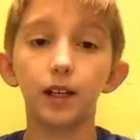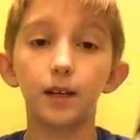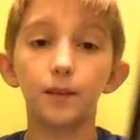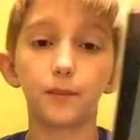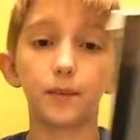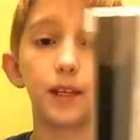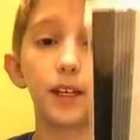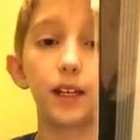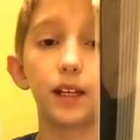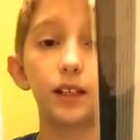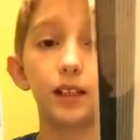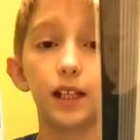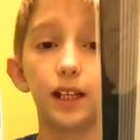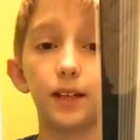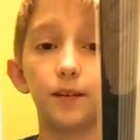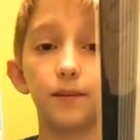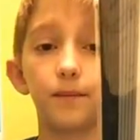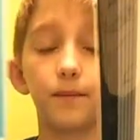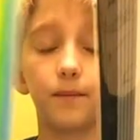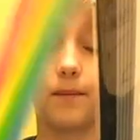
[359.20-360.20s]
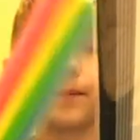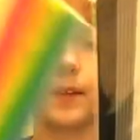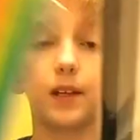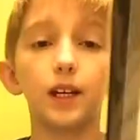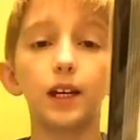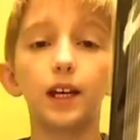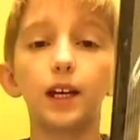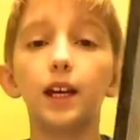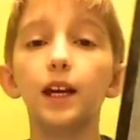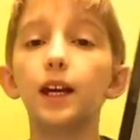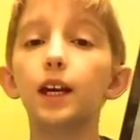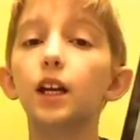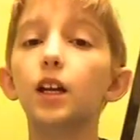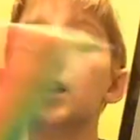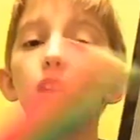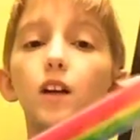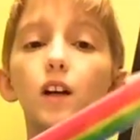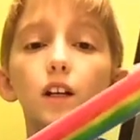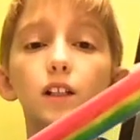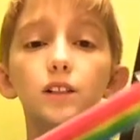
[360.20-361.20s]
PLA
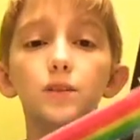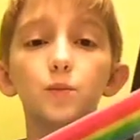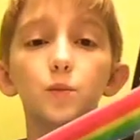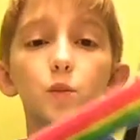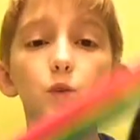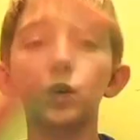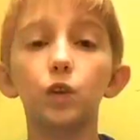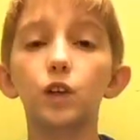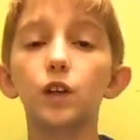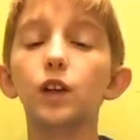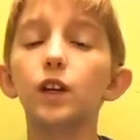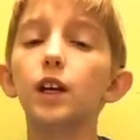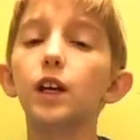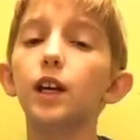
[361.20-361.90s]
clogs more.